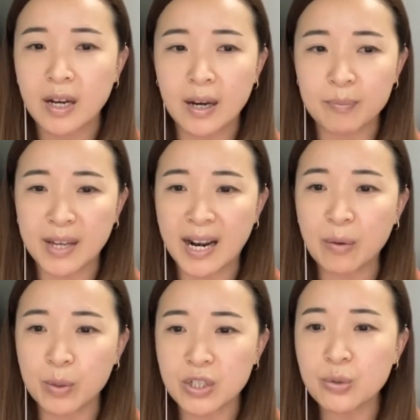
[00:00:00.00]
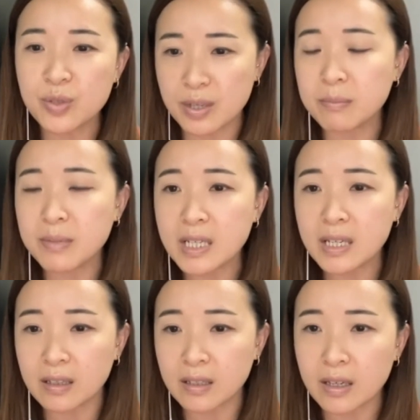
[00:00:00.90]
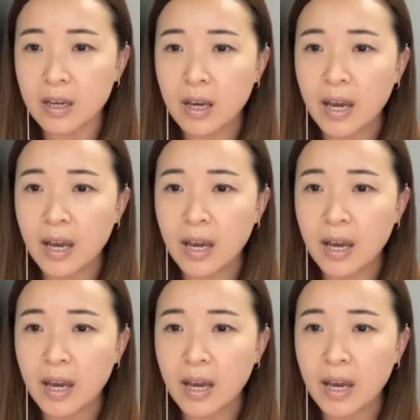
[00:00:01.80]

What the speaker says: that I would use immediately.